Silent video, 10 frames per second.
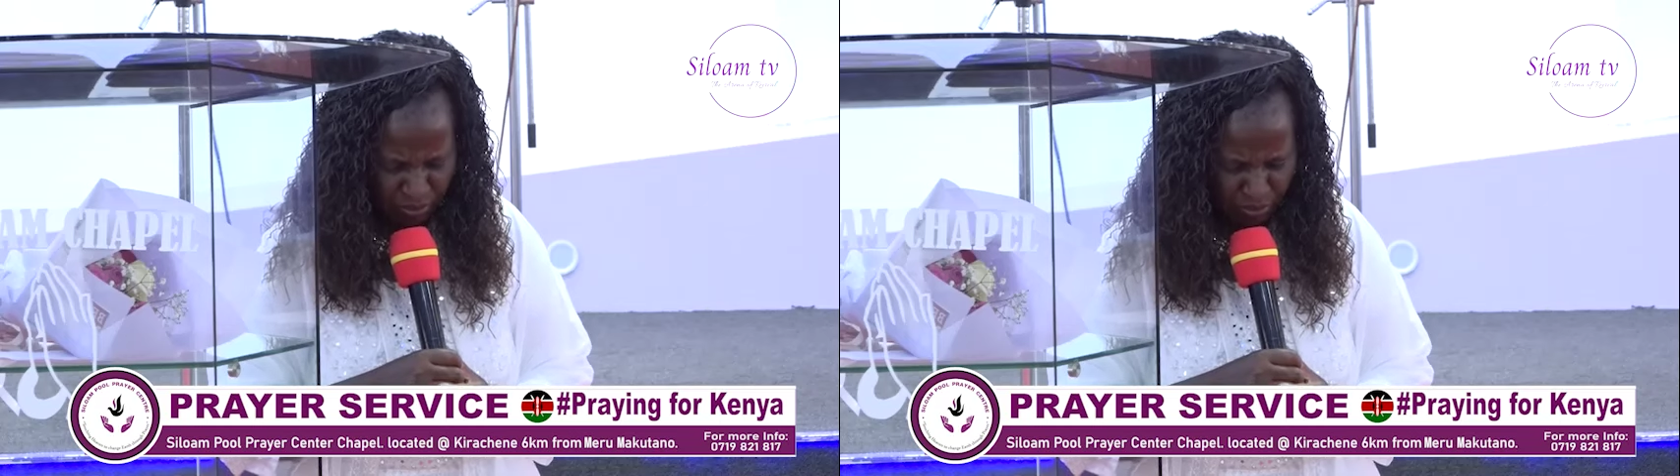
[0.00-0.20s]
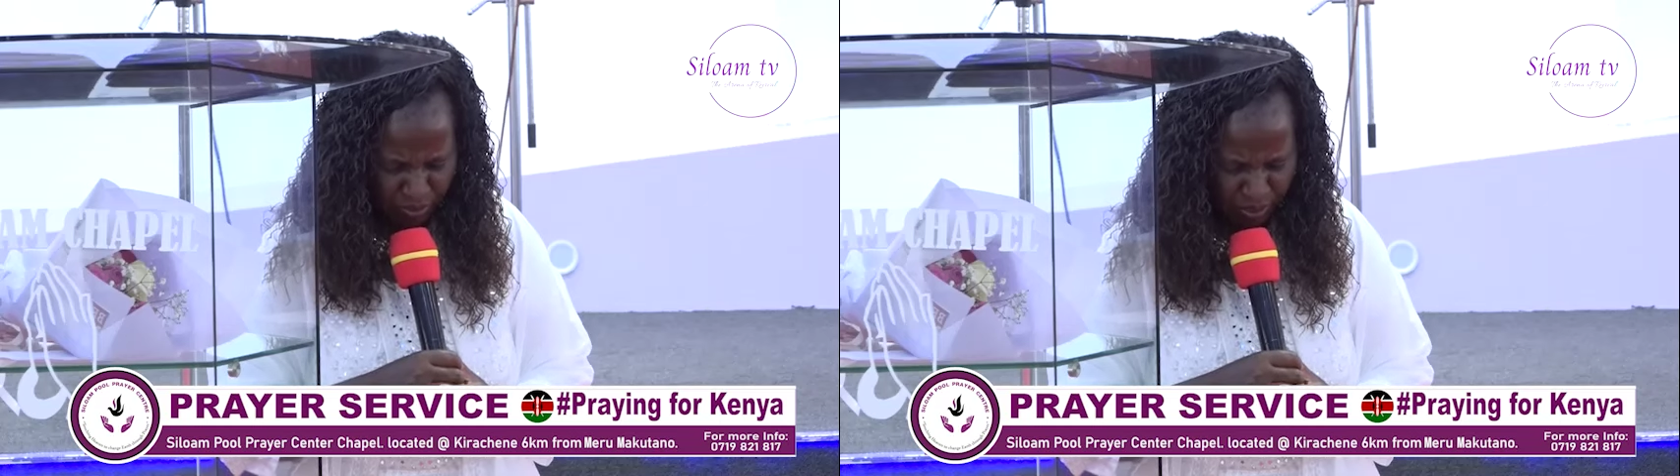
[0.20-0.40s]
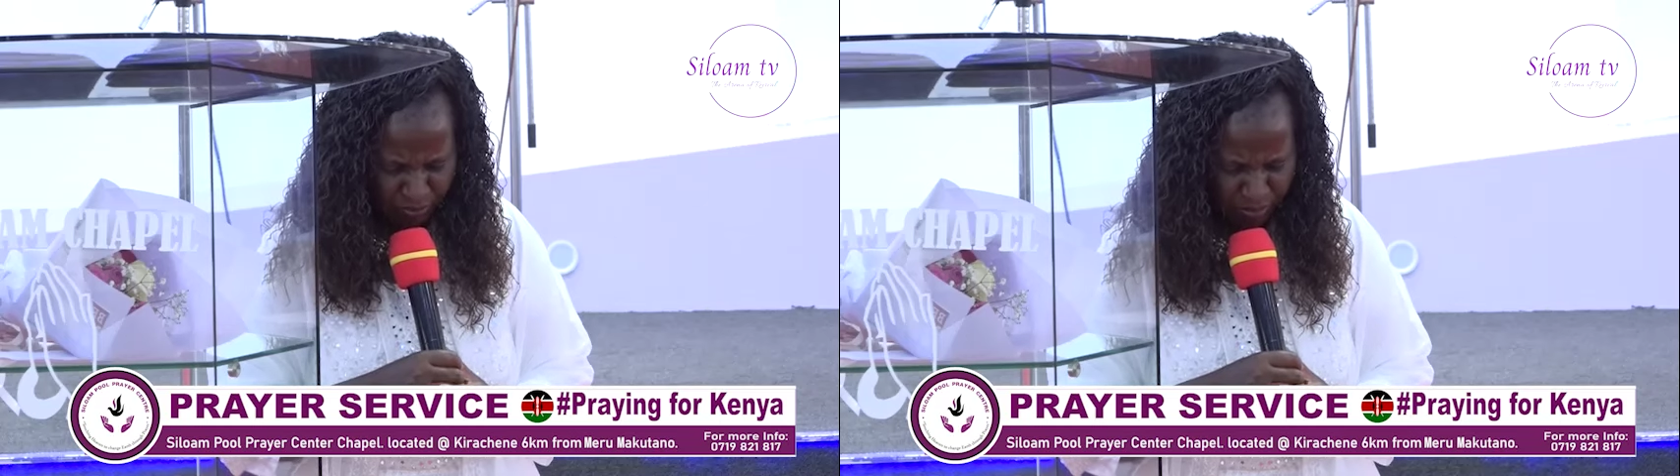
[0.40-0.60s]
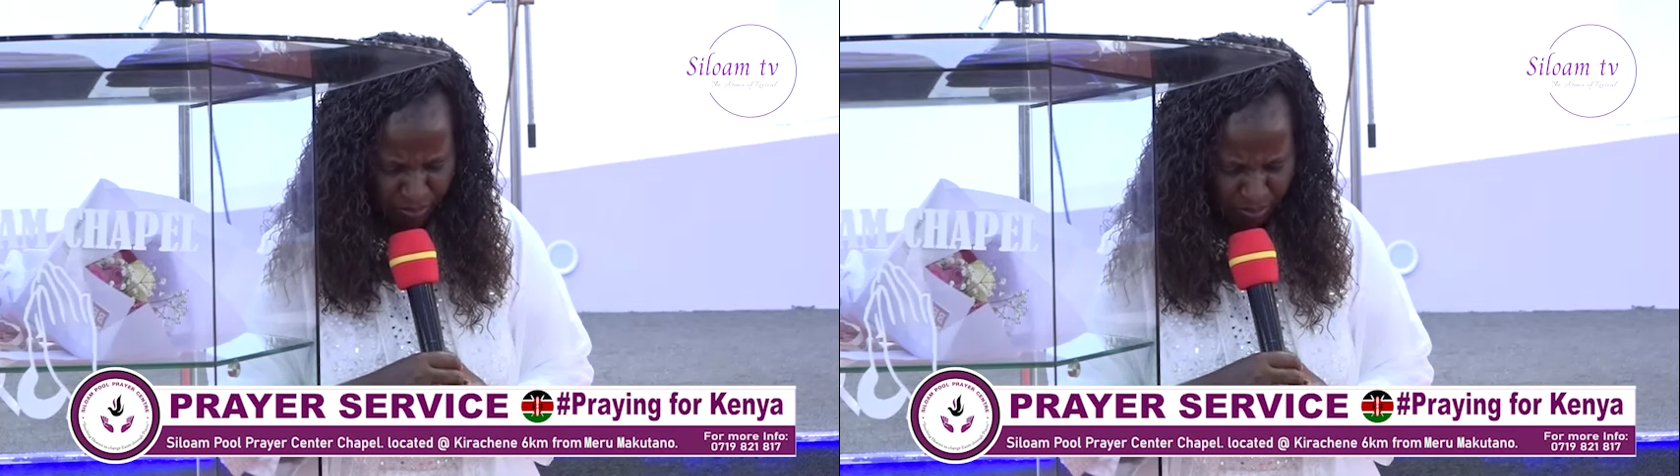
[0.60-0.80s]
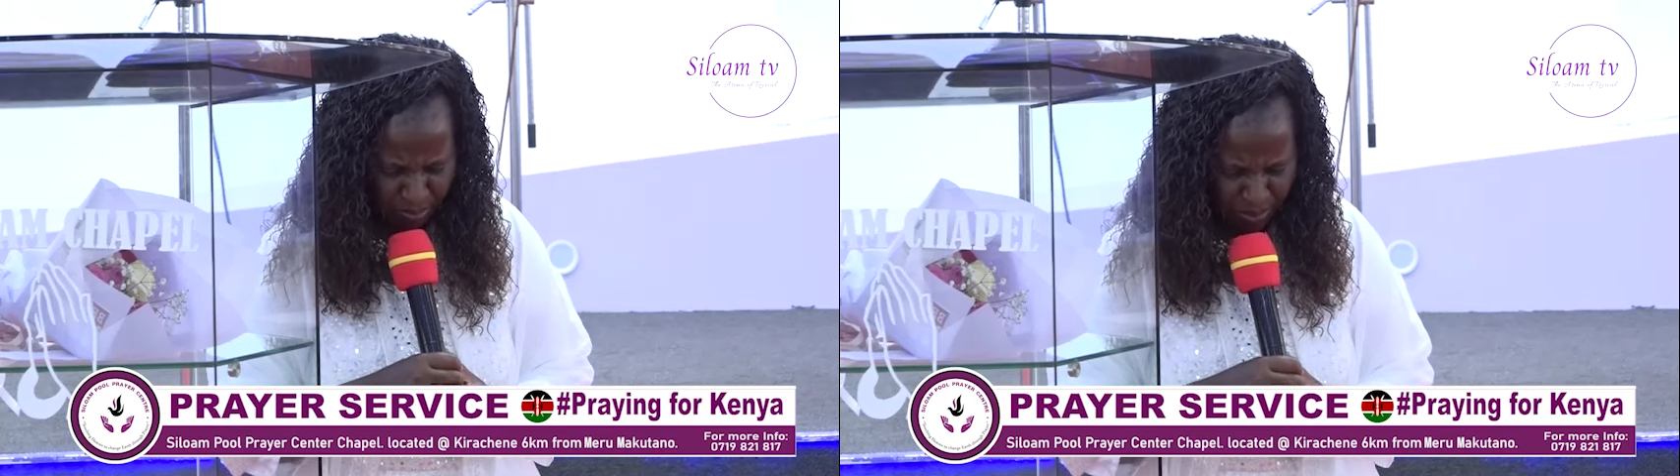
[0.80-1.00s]
pray for
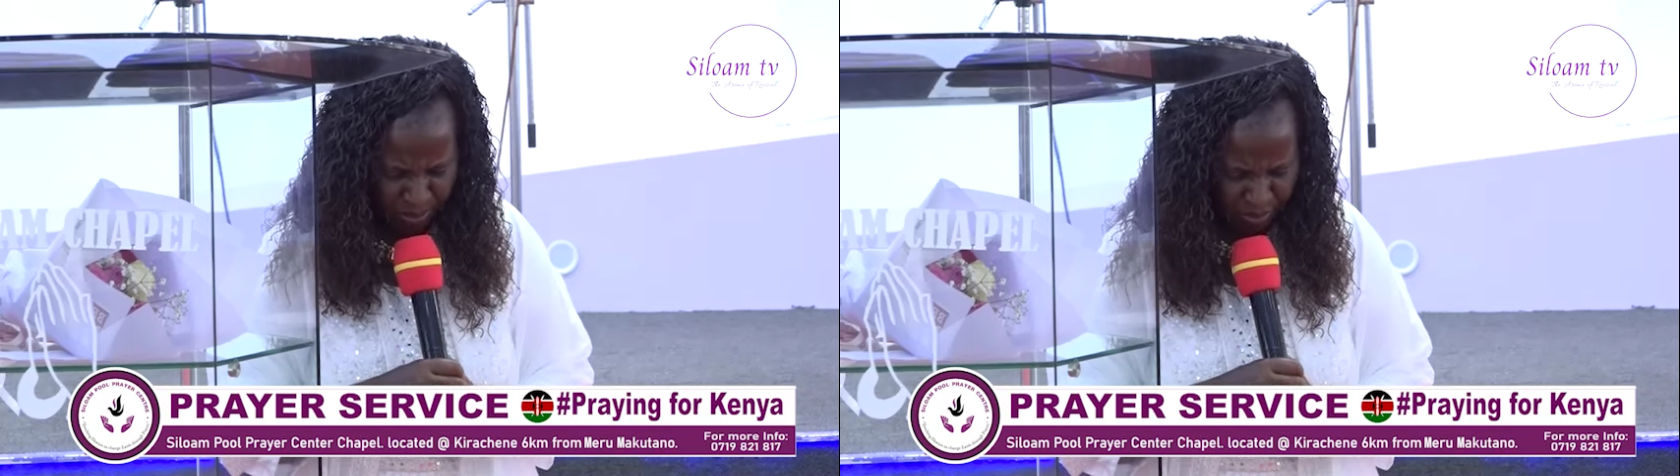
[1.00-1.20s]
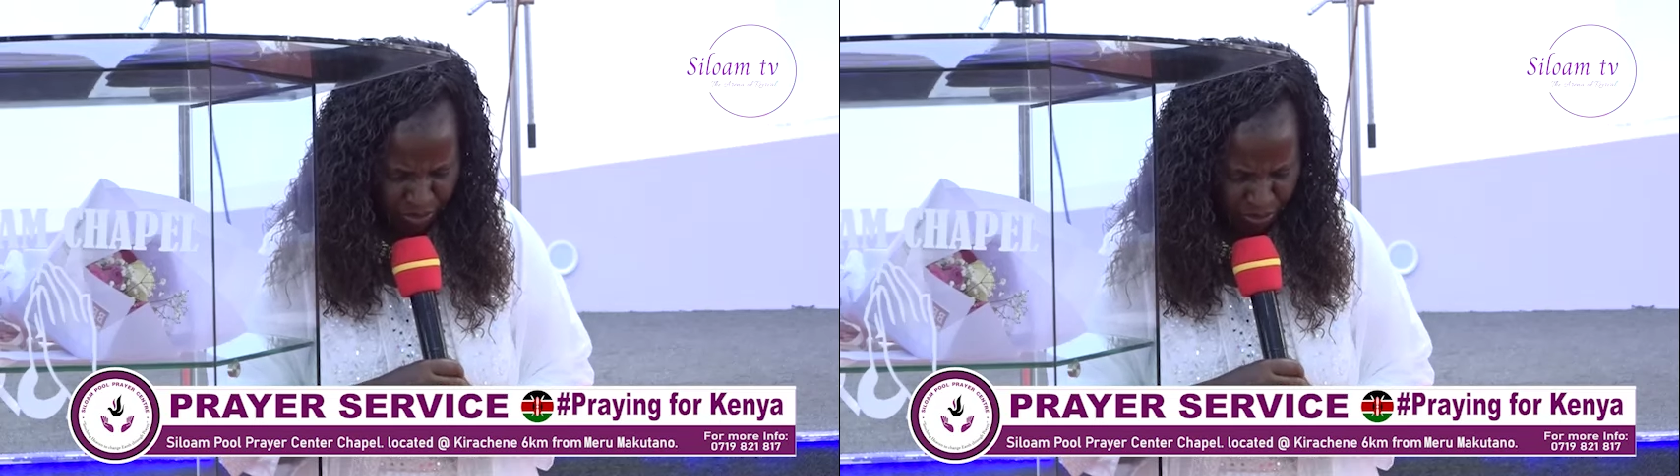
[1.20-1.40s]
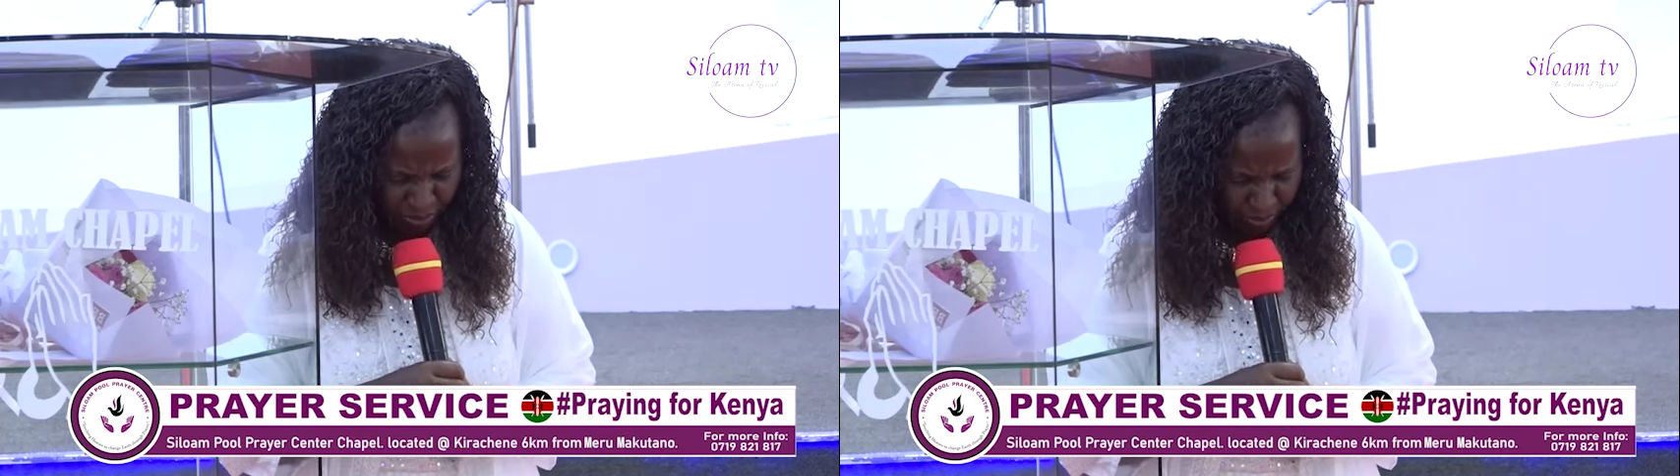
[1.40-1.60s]
Mama Rachel.